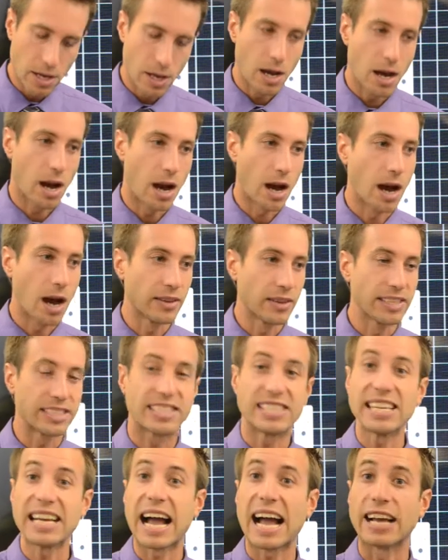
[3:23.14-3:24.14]
Let's
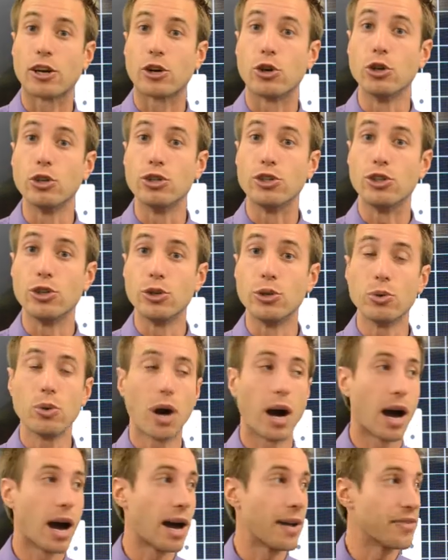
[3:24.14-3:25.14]
see, I could do
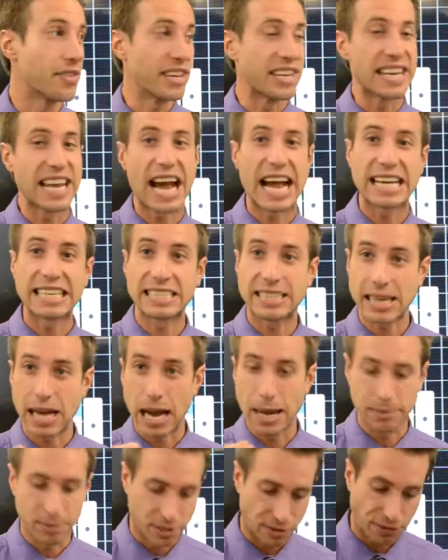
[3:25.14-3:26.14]
the 9
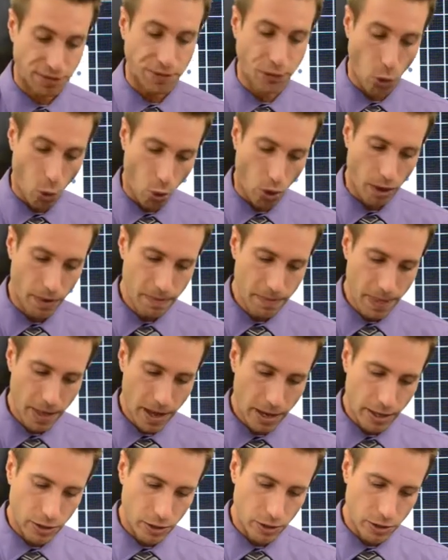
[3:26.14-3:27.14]
times 4.
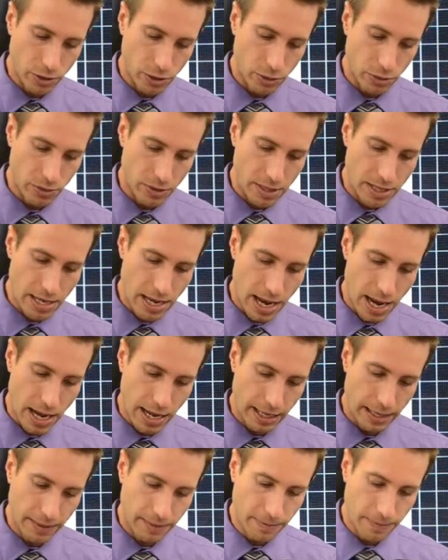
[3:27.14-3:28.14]
Could do
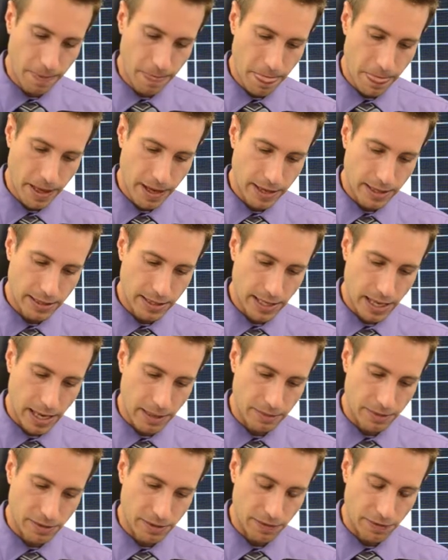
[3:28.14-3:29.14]
9
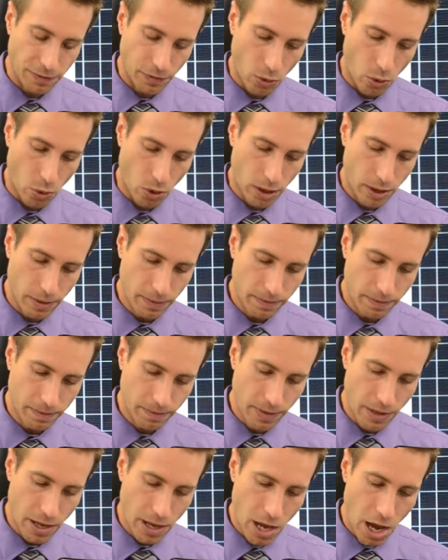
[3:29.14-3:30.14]
times 4.
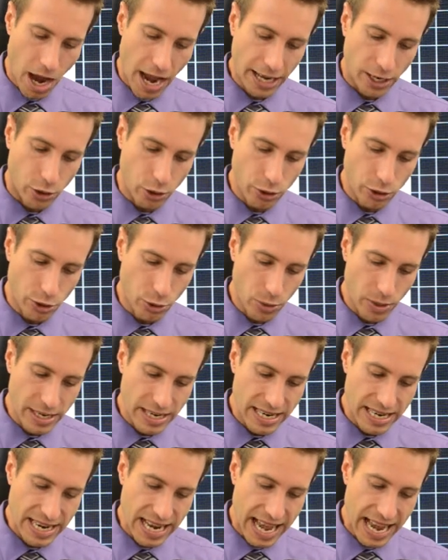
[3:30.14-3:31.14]
I could do a
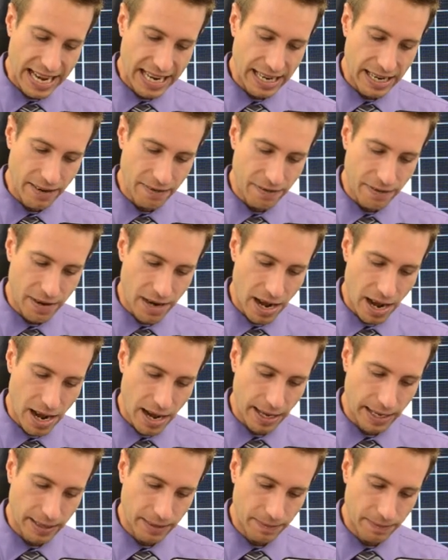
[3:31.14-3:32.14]
negative
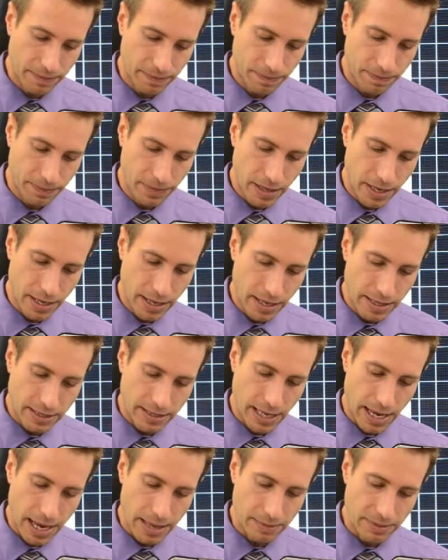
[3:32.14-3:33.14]
9
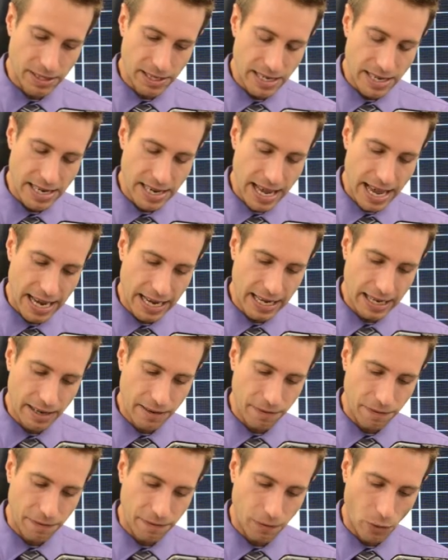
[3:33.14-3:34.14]
times a
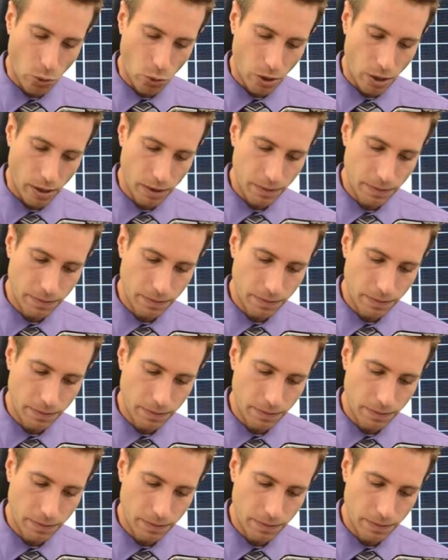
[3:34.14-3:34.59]
negative 4.